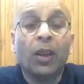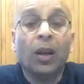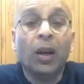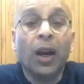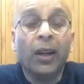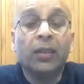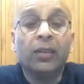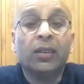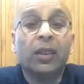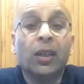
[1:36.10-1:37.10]
I
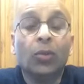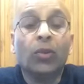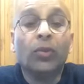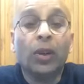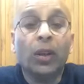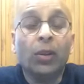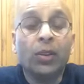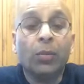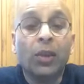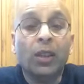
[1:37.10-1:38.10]
understand what
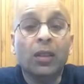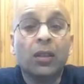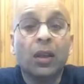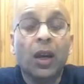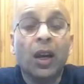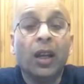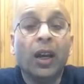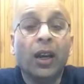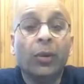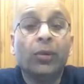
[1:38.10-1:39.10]
forgiveness means, and I
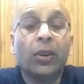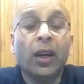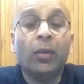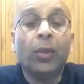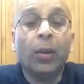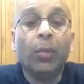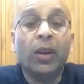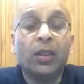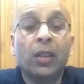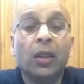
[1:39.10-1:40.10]
have tried my
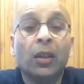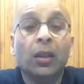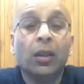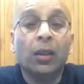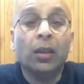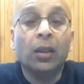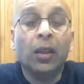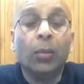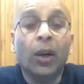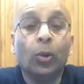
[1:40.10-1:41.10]
best
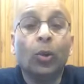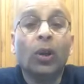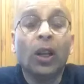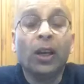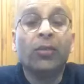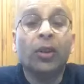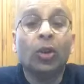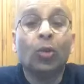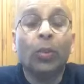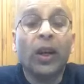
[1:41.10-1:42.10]
in my own life
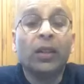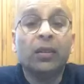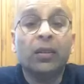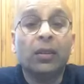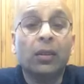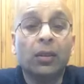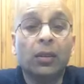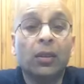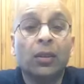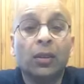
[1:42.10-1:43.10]
to practice
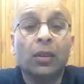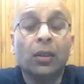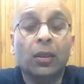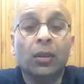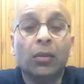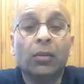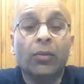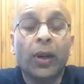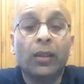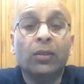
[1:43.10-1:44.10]
the
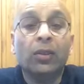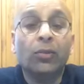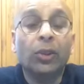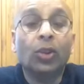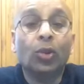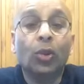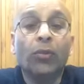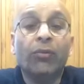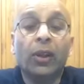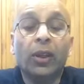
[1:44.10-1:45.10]
virtue
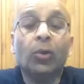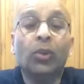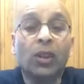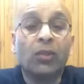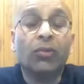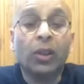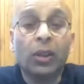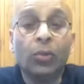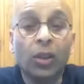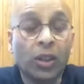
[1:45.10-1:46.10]
of forgiveness.
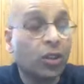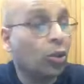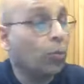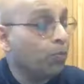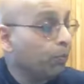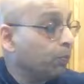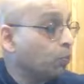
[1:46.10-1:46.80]
Forgiveness. So,